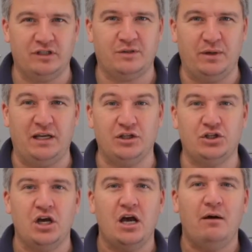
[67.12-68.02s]
in
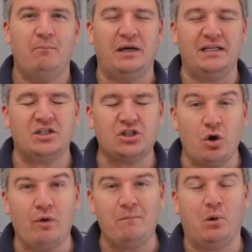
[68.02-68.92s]
spinach, but it's
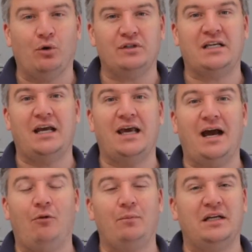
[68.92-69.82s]
so important to get it
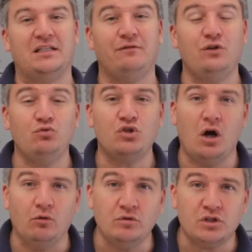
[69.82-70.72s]
out because if you
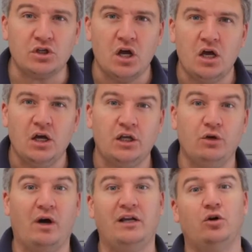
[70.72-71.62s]
don't,
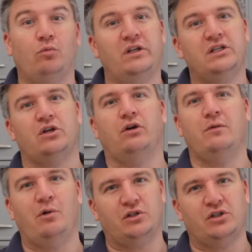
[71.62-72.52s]
you end up with a
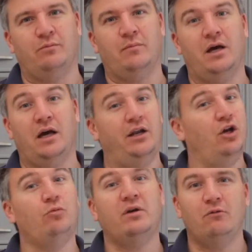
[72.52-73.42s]
soggy bottom and
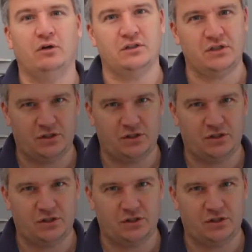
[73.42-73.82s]
nobody wants a